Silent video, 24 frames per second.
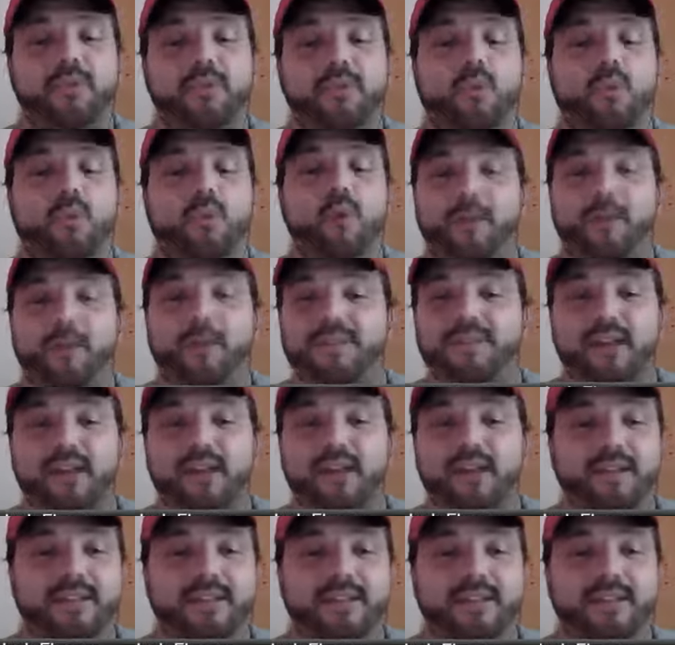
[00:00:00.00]
The
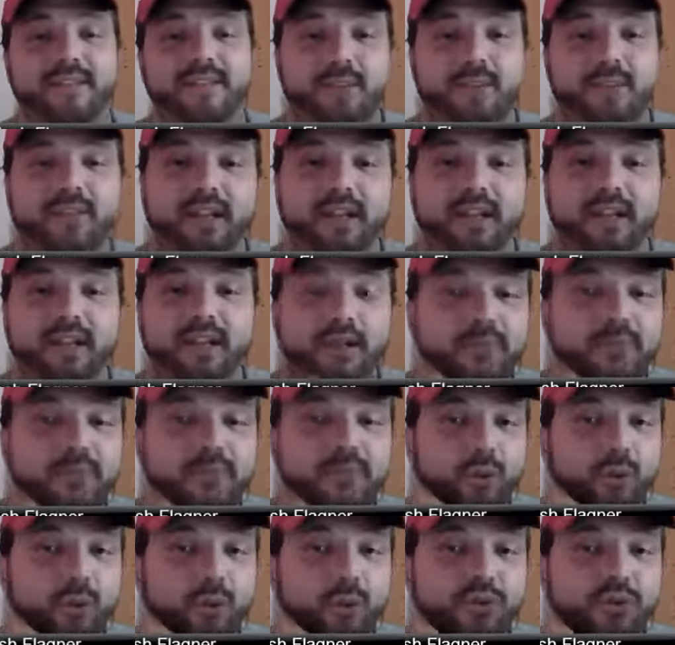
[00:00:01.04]
website is at MTAF
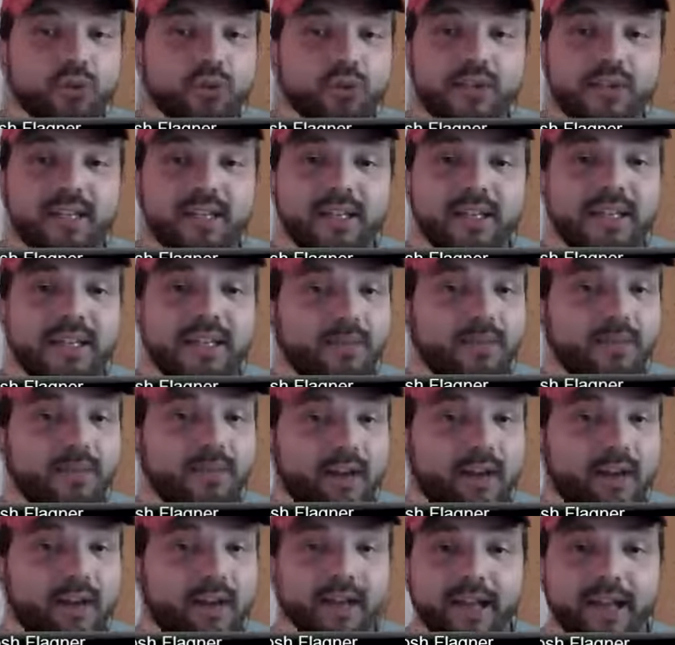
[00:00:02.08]
Sports. You can
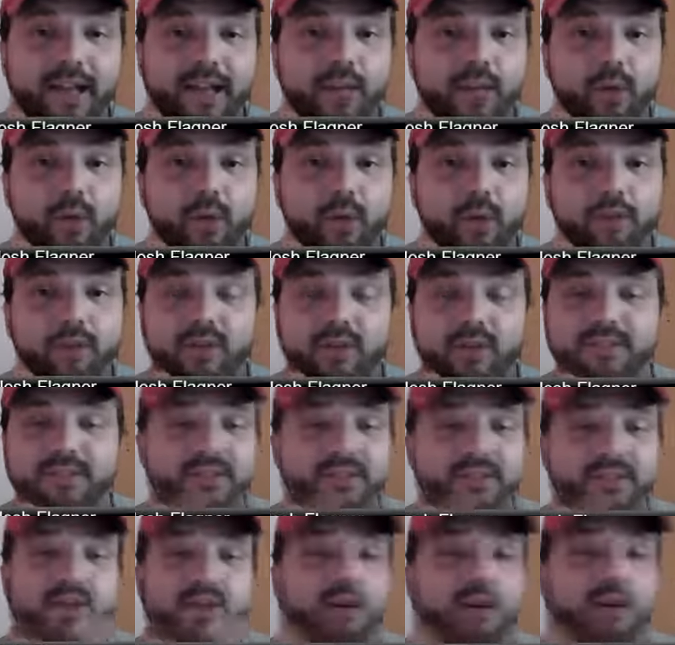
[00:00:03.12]
email any one of us.
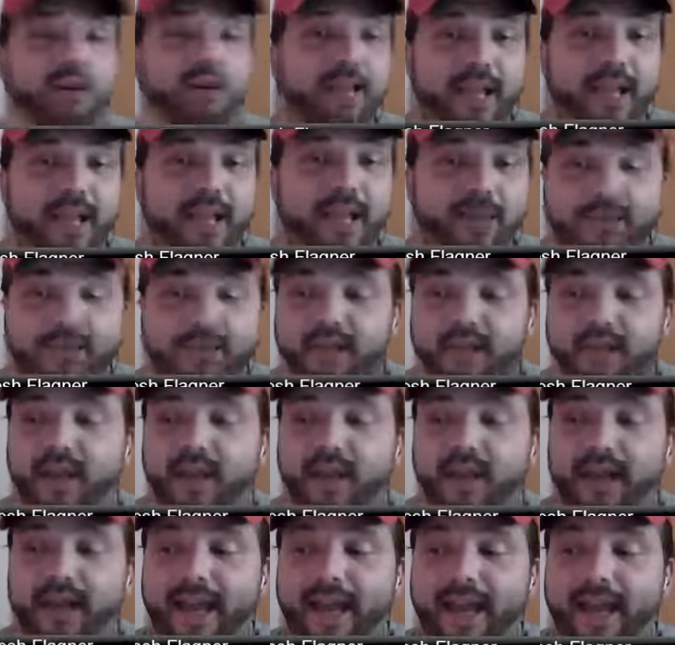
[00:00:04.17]
It's our names
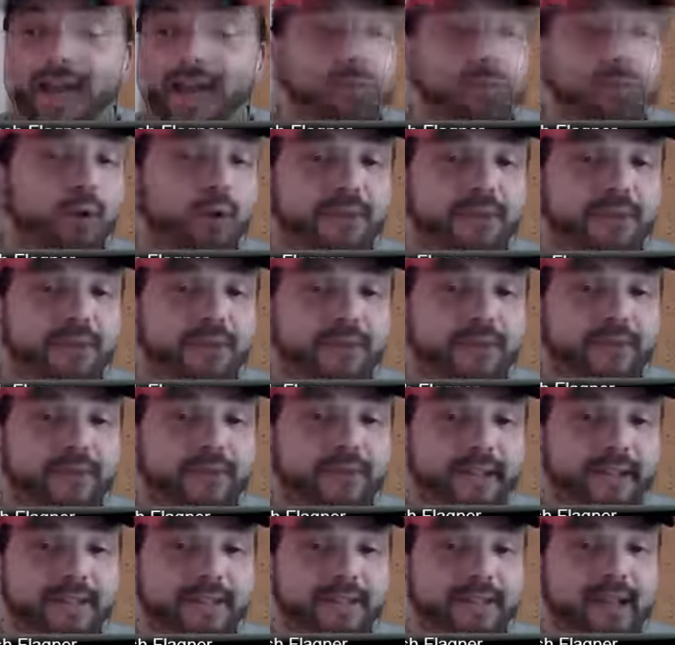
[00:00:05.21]
at
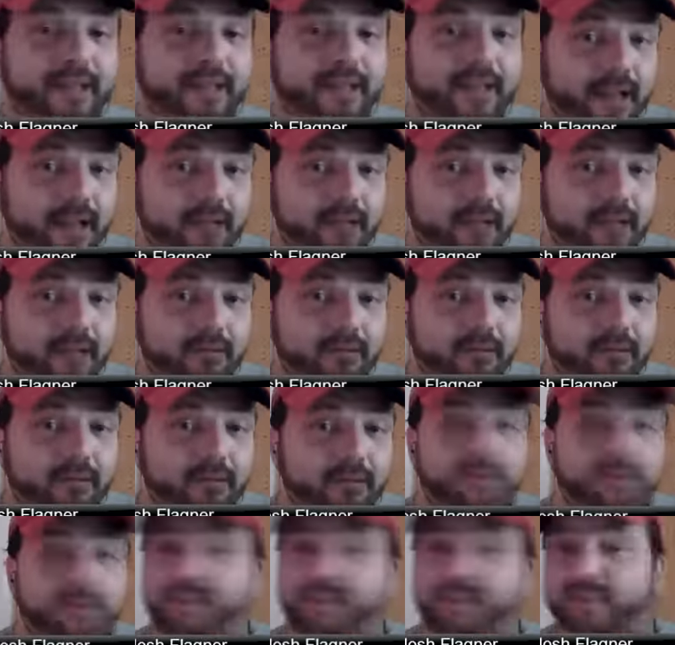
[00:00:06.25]
morethanafan.net.
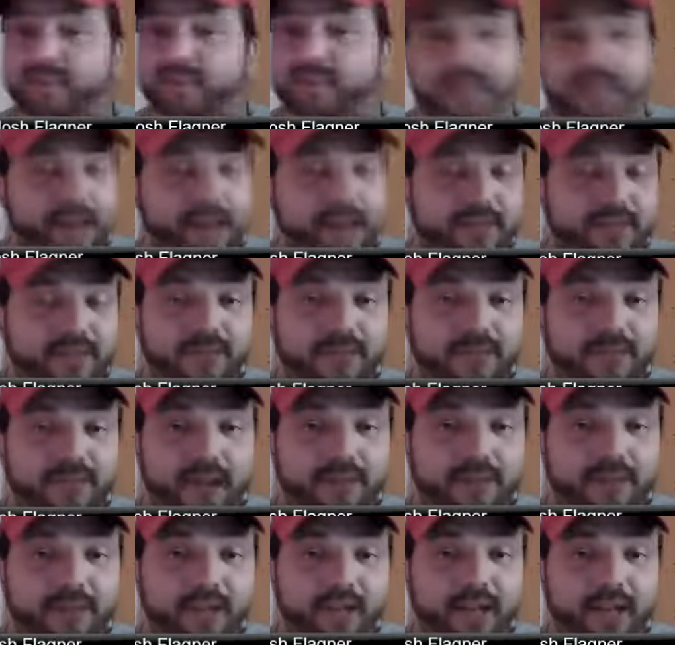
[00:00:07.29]
That's
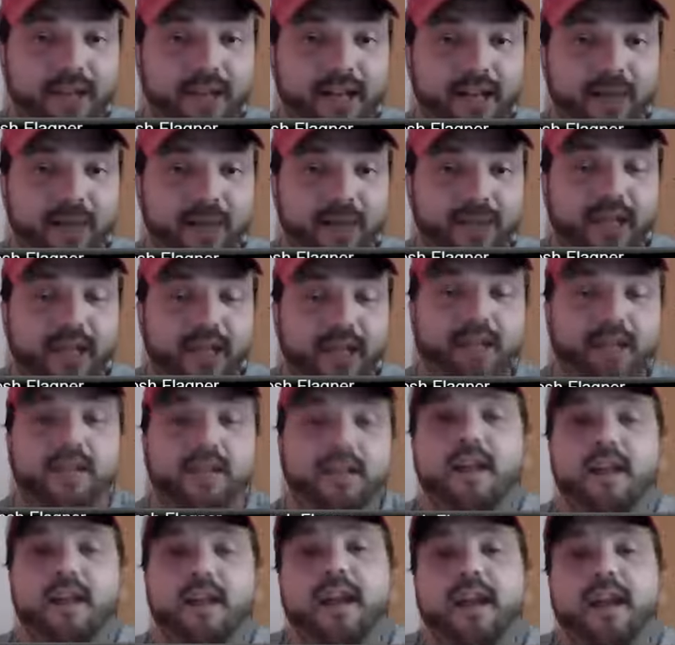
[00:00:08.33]
not very complicated.
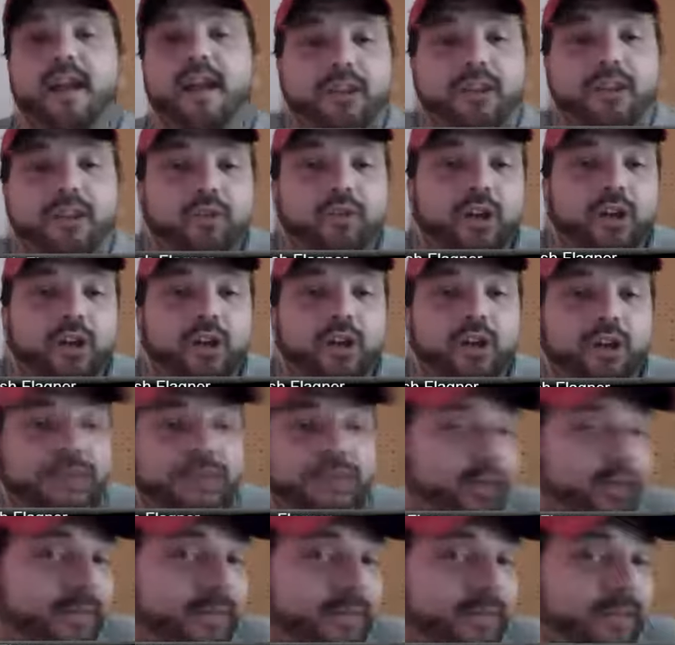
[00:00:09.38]
And you can
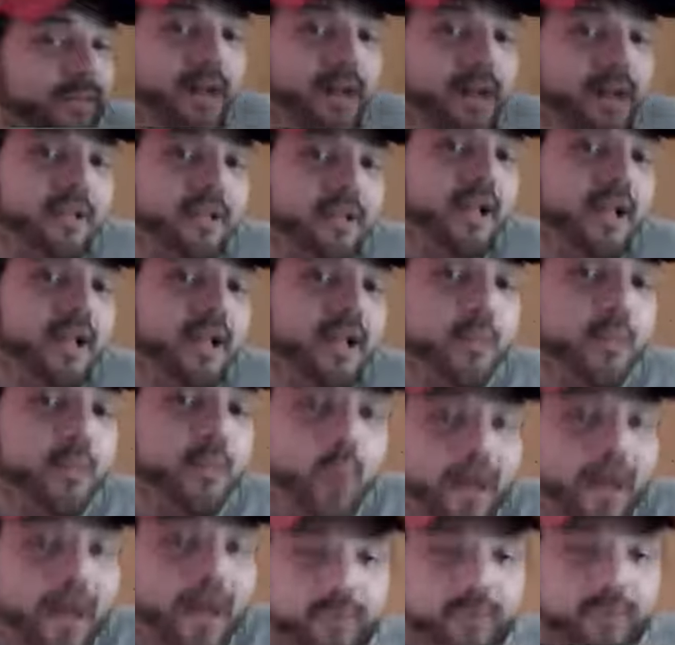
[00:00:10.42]
also email the
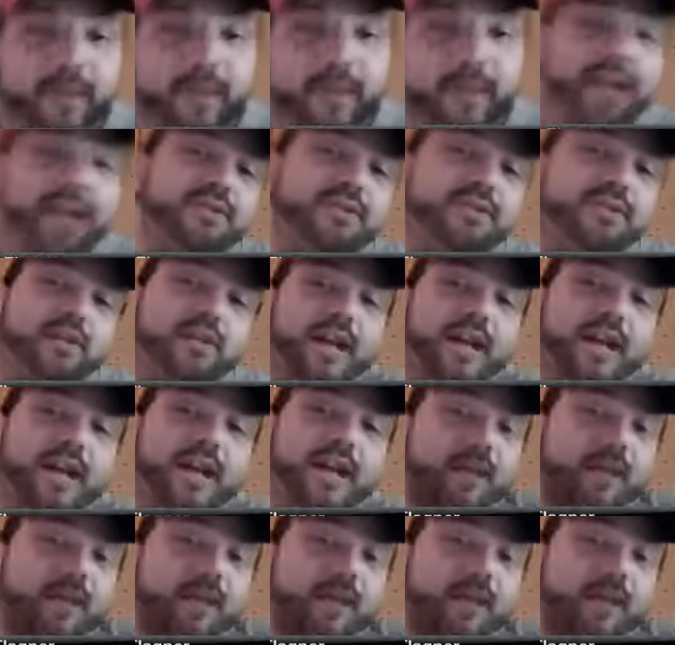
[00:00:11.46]
webmaster at